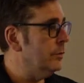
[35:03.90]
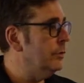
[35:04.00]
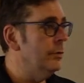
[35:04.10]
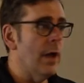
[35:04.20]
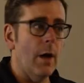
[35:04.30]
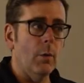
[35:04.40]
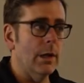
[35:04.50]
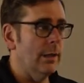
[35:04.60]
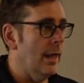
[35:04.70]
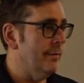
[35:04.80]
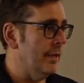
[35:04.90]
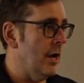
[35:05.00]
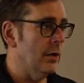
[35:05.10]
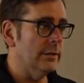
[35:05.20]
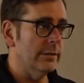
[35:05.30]
do not want a lot of
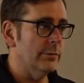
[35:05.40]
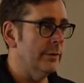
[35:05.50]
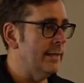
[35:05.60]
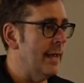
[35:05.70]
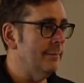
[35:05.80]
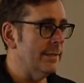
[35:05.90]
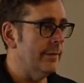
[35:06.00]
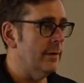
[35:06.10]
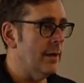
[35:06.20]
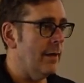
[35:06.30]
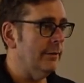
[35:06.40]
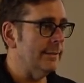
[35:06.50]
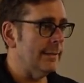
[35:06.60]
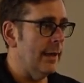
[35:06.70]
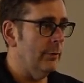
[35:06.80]
characters with names in their
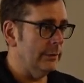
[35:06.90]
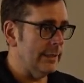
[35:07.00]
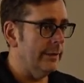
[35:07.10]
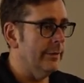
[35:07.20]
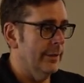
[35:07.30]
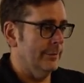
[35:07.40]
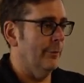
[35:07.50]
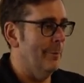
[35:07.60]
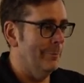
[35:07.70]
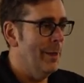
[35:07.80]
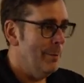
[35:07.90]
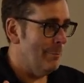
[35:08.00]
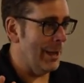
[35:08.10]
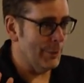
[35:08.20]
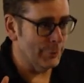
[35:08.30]
novels. I will tell you this from
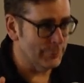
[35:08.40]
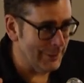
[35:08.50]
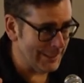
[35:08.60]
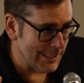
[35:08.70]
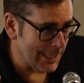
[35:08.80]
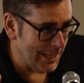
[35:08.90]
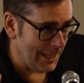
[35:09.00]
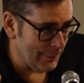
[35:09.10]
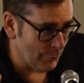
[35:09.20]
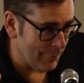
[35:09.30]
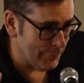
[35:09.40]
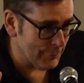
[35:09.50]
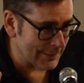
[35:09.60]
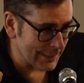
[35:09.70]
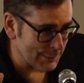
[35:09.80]
my Goodreads uh,
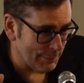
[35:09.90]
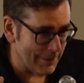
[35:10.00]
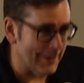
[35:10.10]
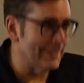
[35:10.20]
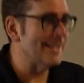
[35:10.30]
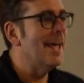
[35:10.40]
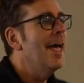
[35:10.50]
reviews experience.